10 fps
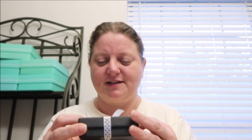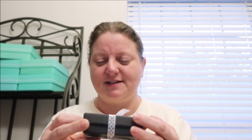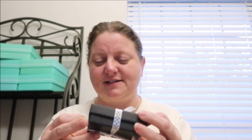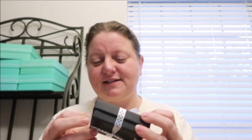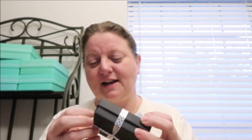
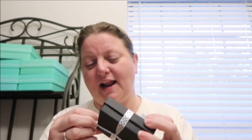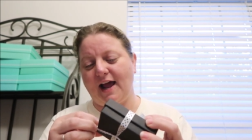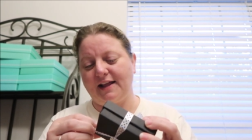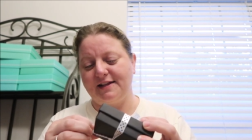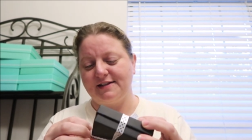Let's
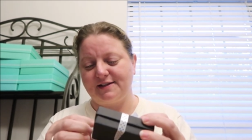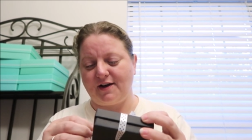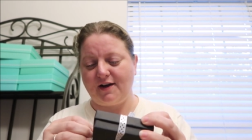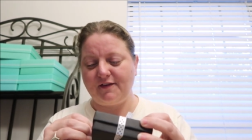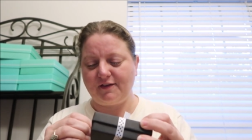slide this
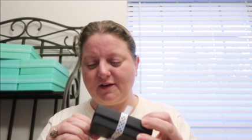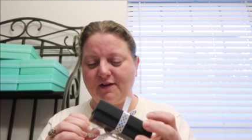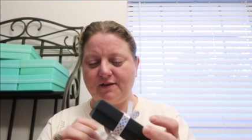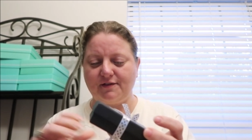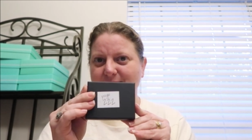off.
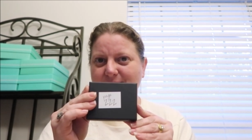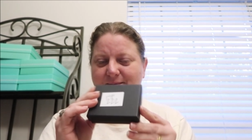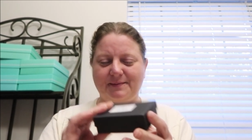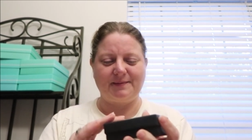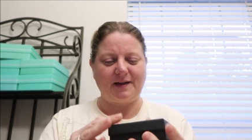
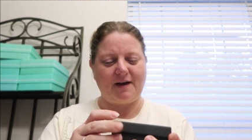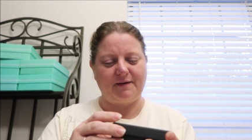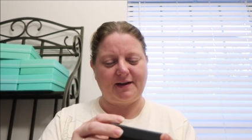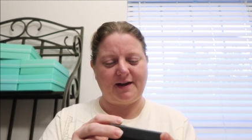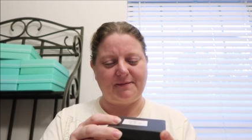
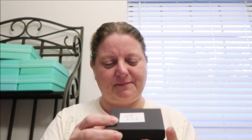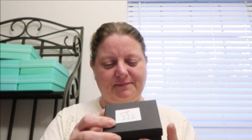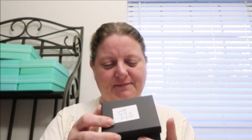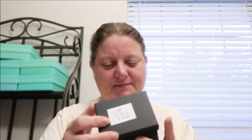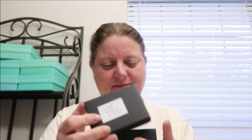Okay.
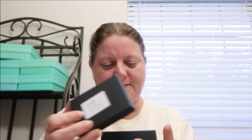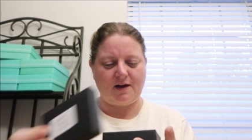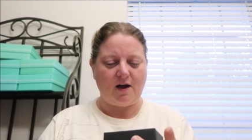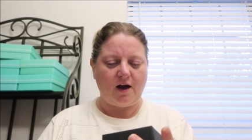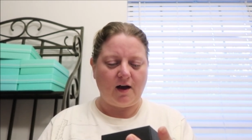
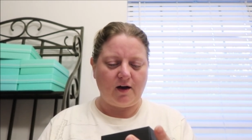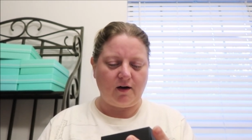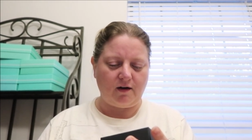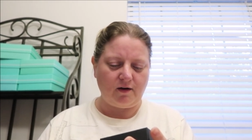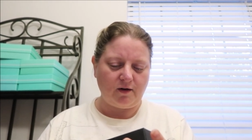
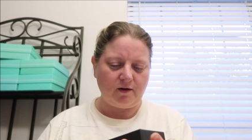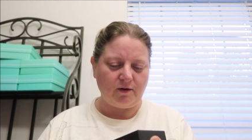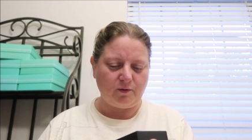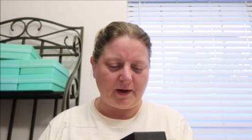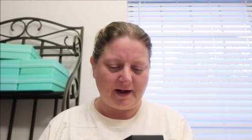
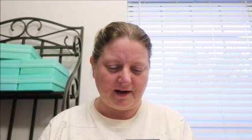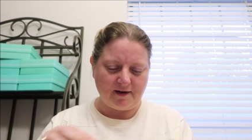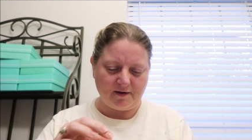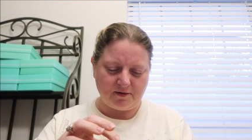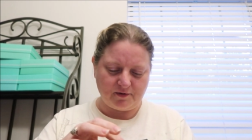Oh,
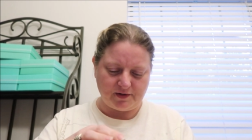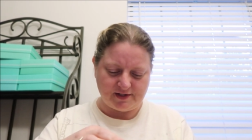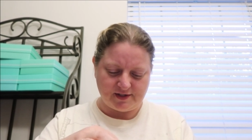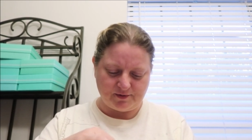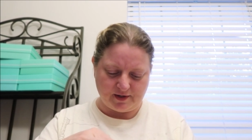wow,
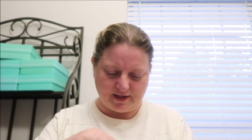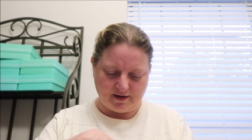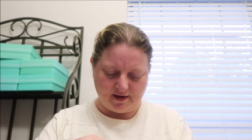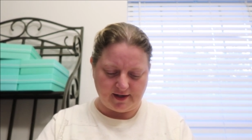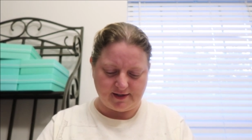this is really
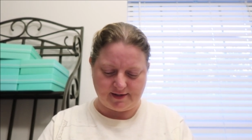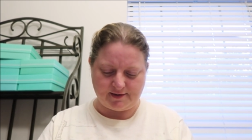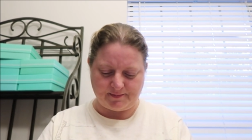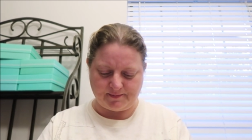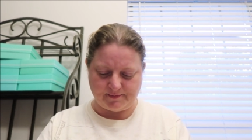nice.
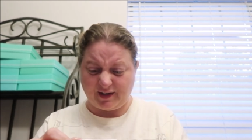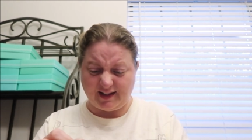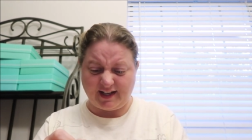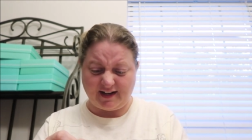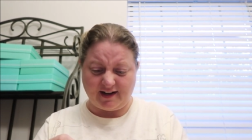
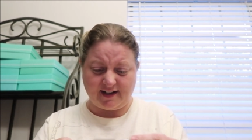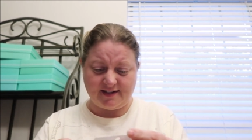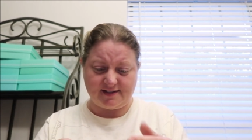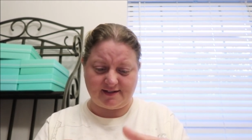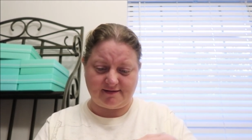Really
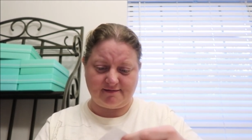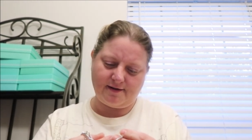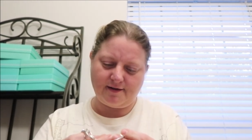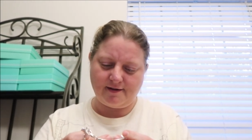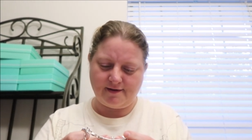nice.
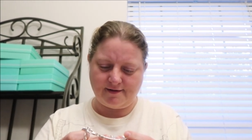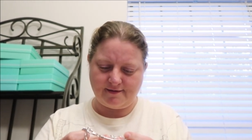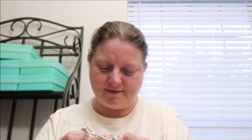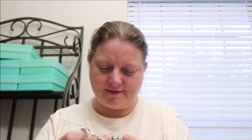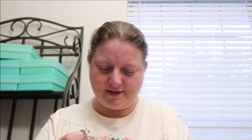Oh,
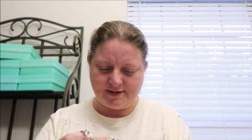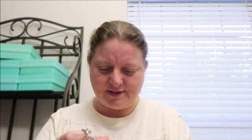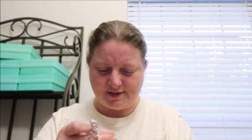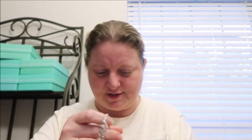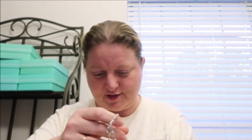this
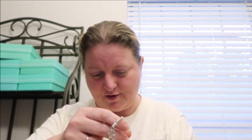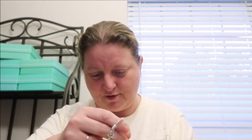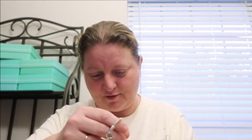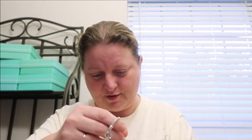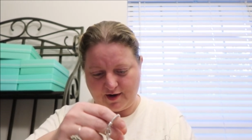is
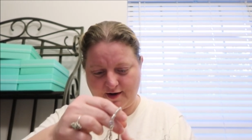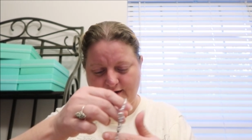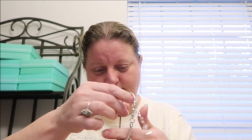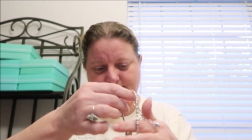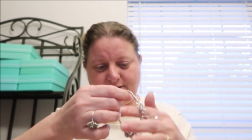so
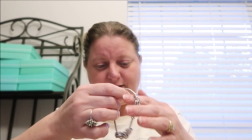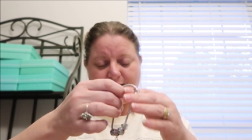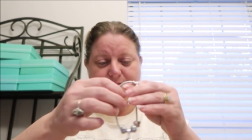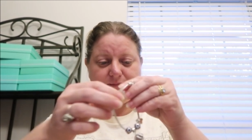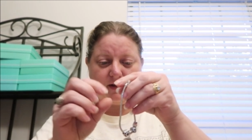nice.
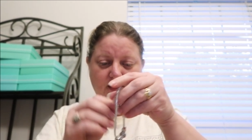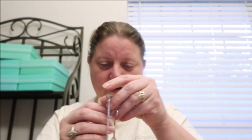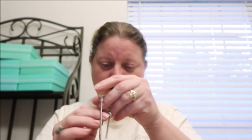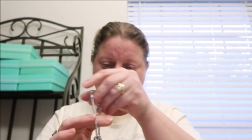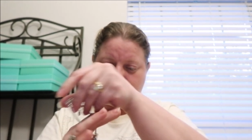Okay.
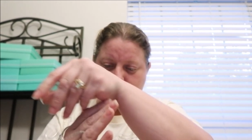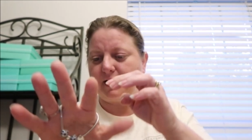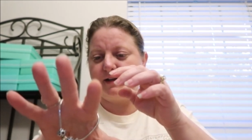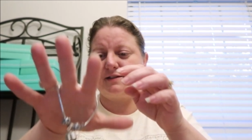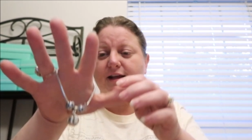
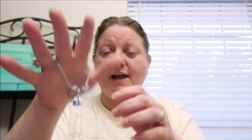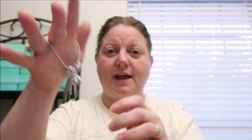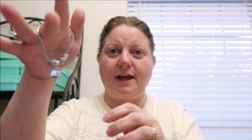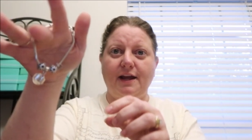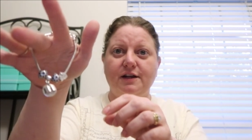It's
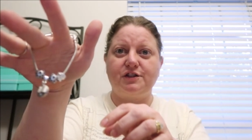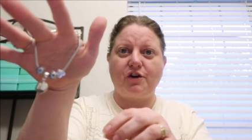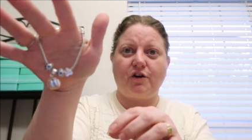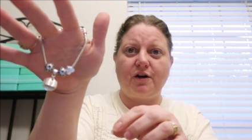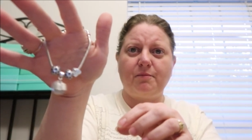a
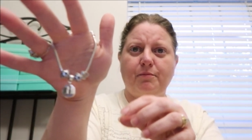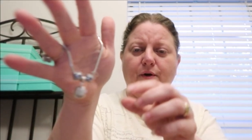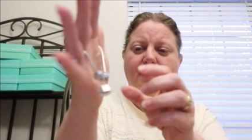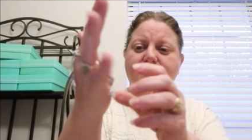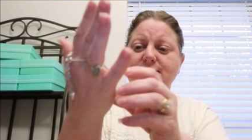charm
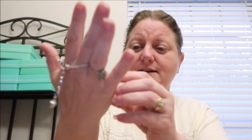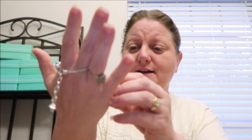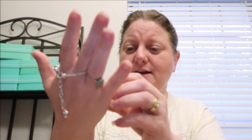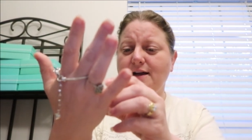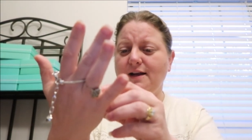
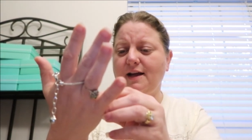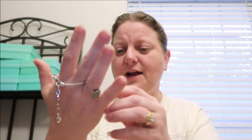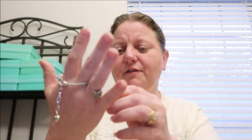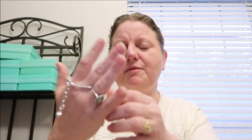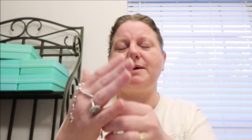bracelet and it
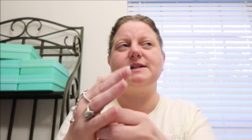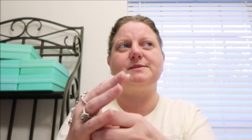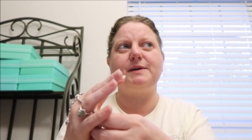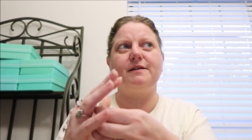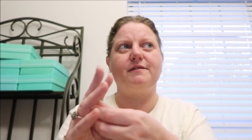kind of
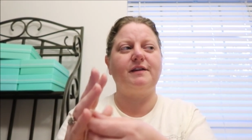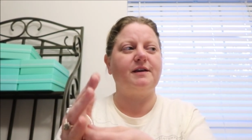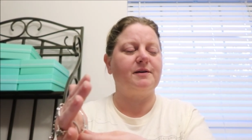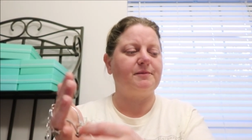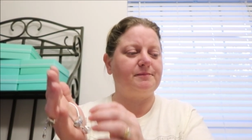reminds me of
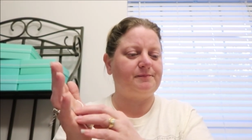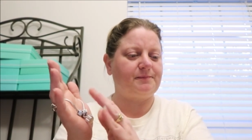the um,